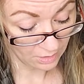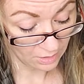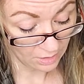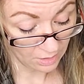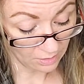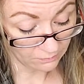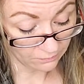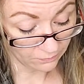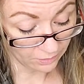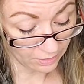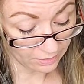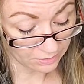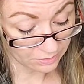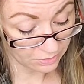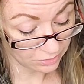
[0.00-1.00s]
And for
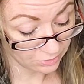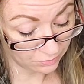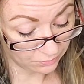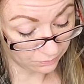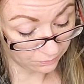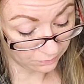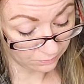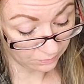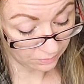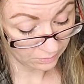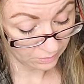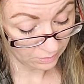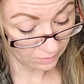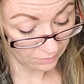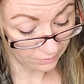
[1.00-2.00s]
us too,
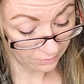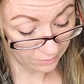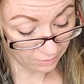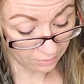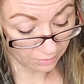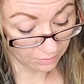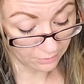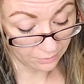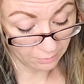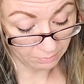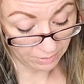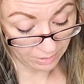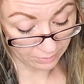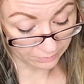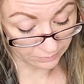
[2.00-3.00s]
there are other
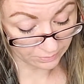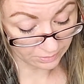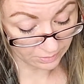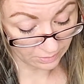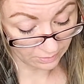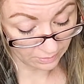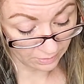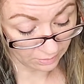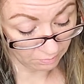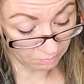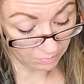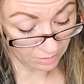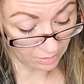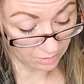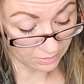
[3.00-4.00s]
Baals that can
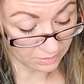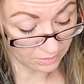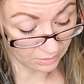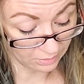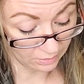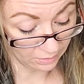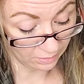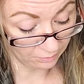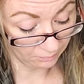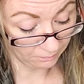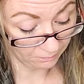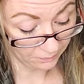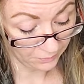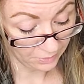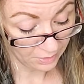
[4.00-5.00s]
be our sinking.
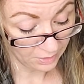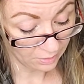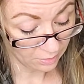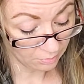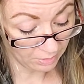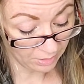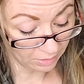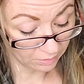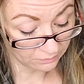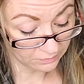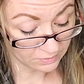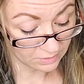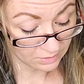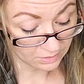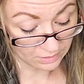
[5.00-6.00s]
The Baal of
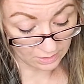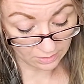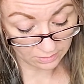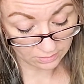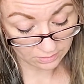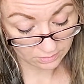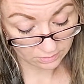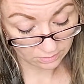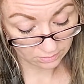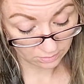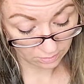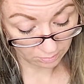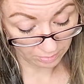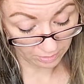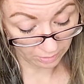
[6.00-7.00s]
success, the
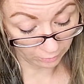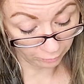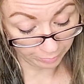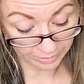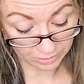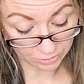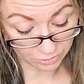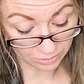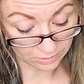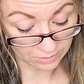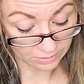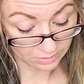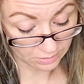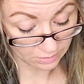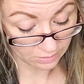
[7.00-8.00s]
Baal of
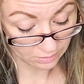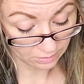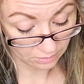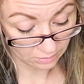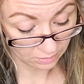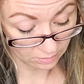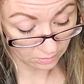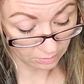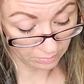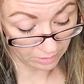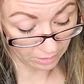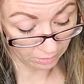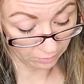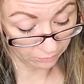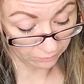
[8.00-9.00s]
Pinterest, the
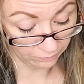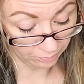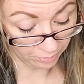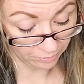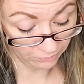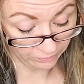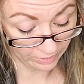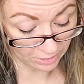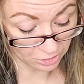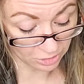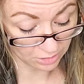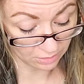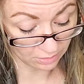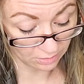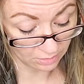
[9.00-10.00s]
Baal of
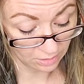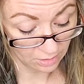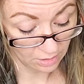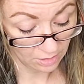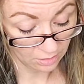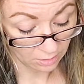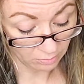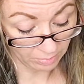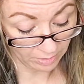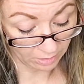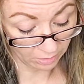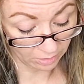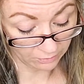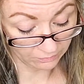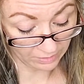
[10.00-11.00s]
perfection, the Baal
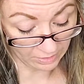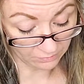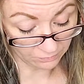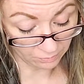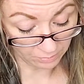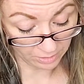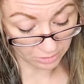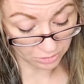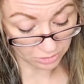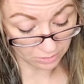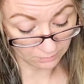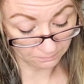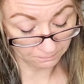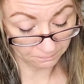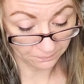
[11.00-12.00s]
of
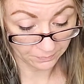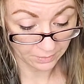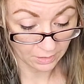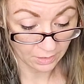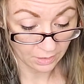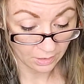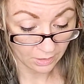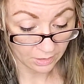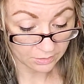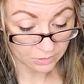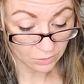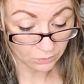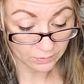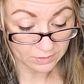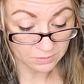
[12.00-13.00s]
affirmation. It's
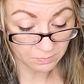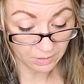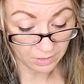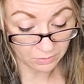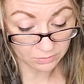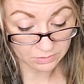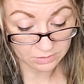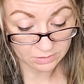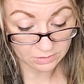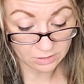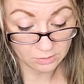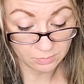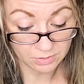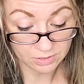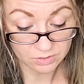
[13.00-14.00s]
always Baals that
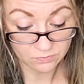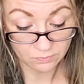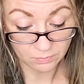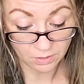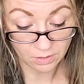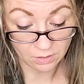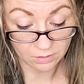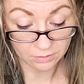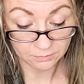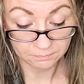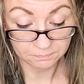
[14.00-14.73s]
keep us from God.